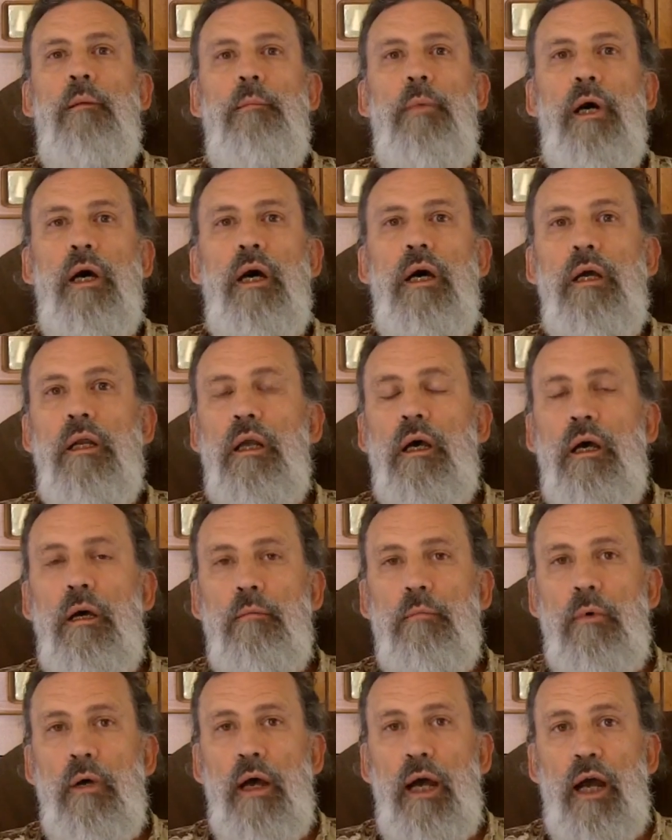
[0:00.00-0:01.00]
But
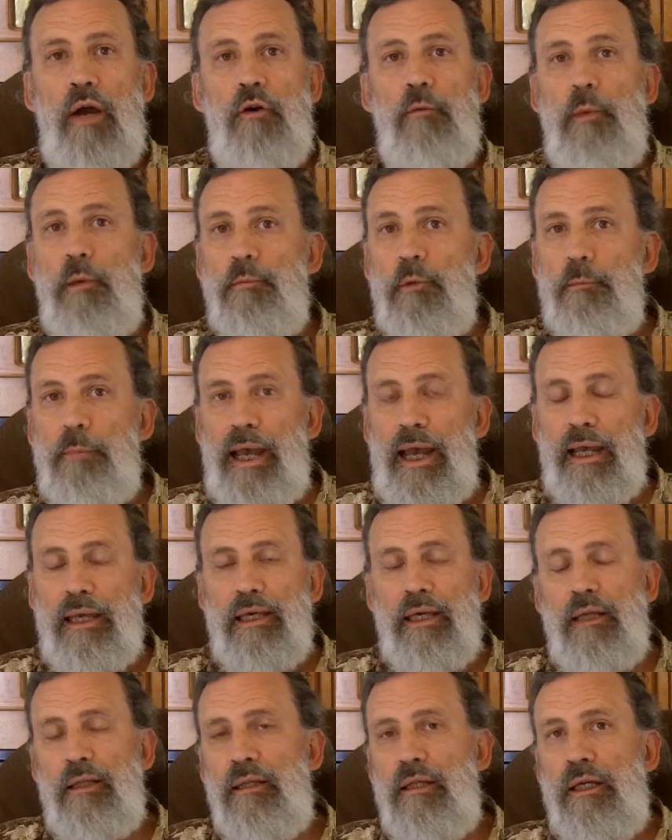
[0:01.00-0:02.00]
um, I remember back
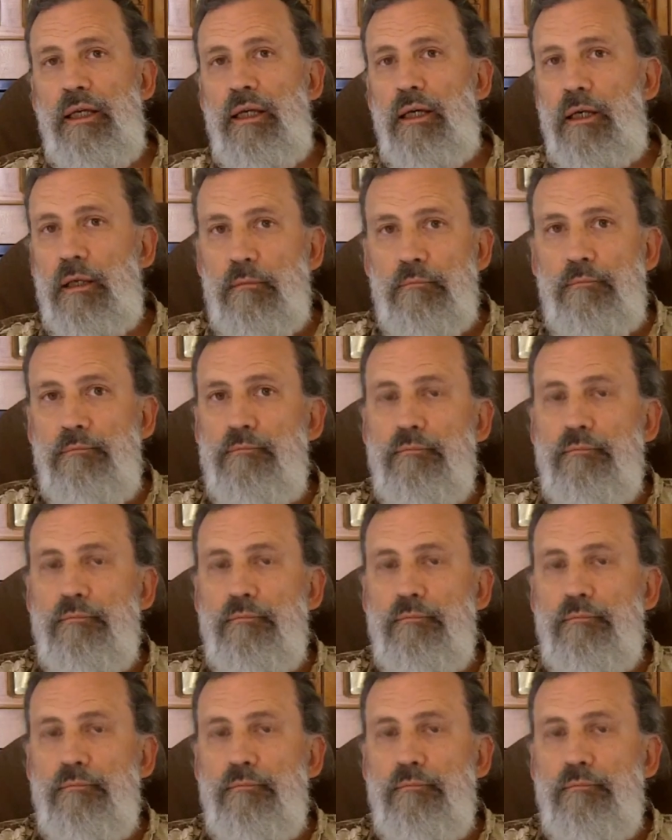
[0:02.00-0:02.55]
in the, uh,